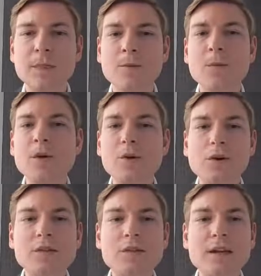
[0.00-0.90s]
But we are
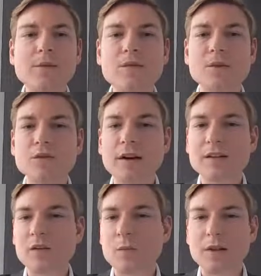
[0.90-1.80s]
also able to advise
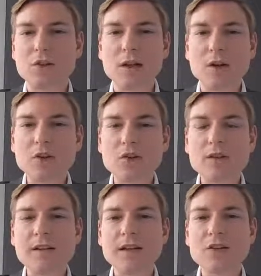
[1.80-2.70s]
on much larger
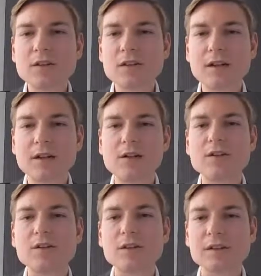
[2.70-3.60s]
transactions and
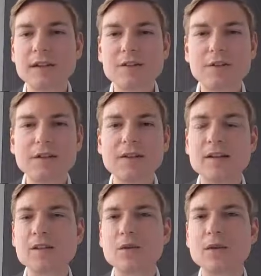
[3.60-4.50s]
also successfully did
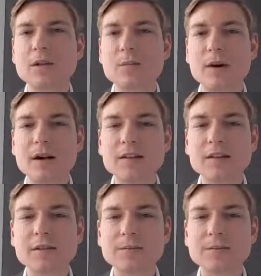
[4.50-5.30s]
so in the past.